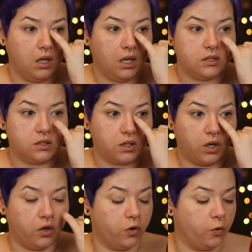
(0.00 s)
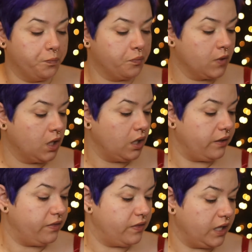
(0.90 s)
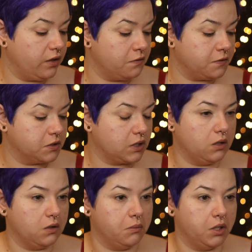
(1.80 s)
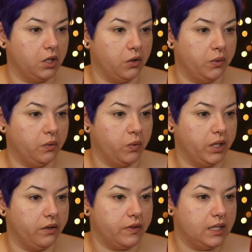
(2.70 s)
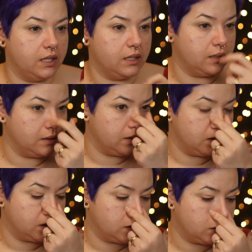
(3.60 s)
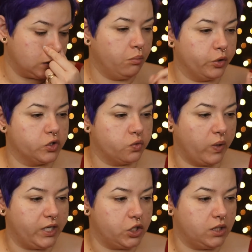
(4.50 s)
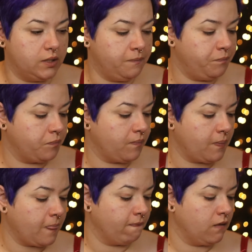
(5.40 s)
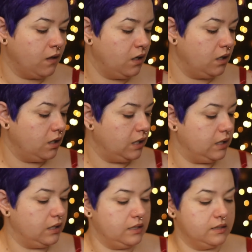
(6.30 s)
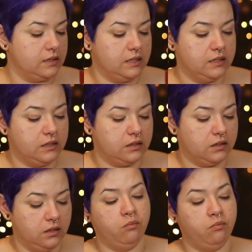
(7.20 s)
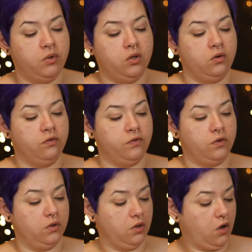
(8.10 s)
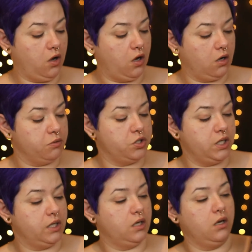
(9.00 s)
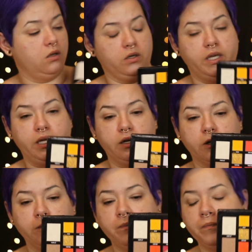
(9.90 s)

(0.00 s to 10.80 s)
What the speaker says: So I think the first color I'm going to go in with is Persuasion. It is this beautiful aubergine color here.